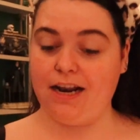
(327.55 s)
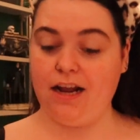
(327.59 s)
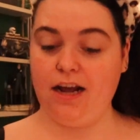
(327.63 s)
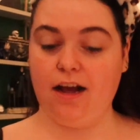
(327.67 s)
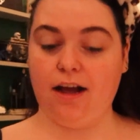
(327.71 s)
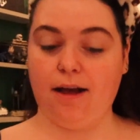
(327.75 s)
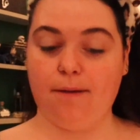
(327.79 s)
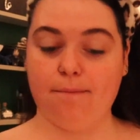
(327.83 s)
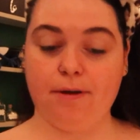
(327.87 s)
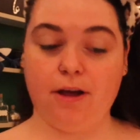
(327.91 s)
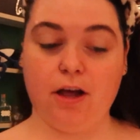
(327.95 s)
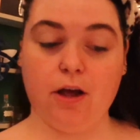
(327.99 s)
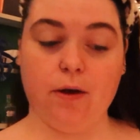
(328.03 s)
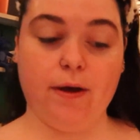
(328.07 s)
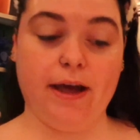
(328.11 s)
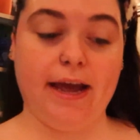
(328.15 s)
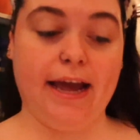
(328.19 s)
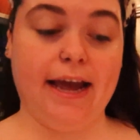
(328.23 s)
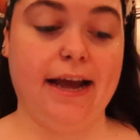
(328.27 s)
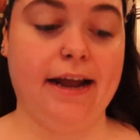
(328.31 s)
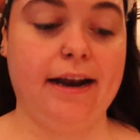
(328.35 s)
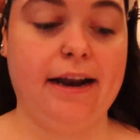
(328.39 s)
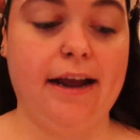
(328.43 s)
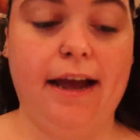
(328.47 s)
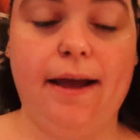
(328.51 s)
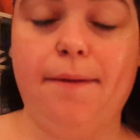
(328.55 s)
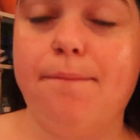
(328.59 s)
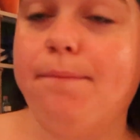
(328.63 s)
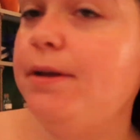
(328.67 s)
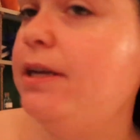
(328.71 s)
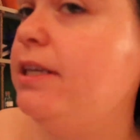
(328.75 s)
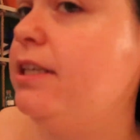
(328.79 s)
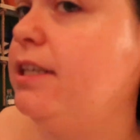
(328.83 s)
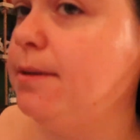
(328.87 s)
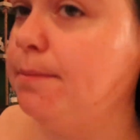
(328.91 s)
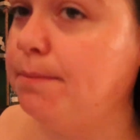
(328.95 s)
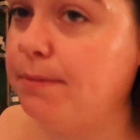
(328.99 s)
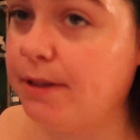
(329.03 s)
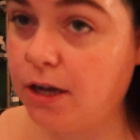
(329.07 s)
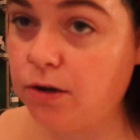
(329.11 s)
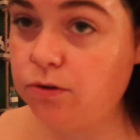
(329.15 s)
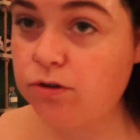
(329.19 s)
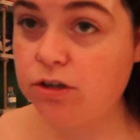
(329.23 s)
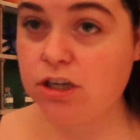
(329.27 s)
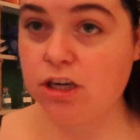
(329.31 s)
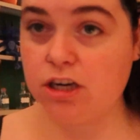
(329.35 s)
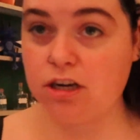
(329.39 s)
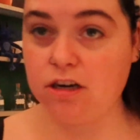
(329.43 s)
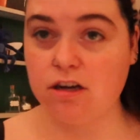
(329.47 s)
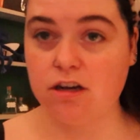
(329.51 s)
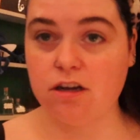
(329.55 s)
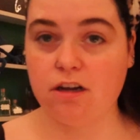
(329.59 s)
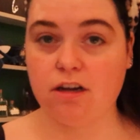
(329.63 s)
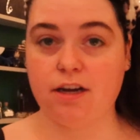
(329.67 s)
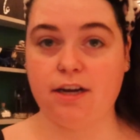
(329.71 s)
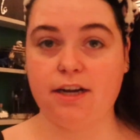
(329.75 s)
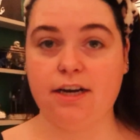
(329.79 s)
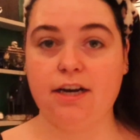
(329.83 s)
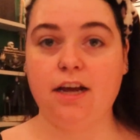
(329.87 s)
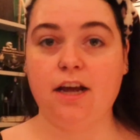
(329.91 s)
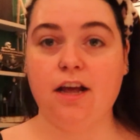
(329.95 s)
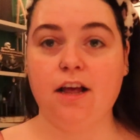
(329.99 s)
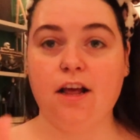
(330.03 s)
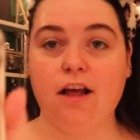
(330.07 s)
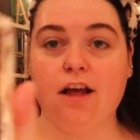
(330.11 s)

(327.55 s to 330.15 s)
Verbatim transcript: I'm gonna go ahead and put some lotion on.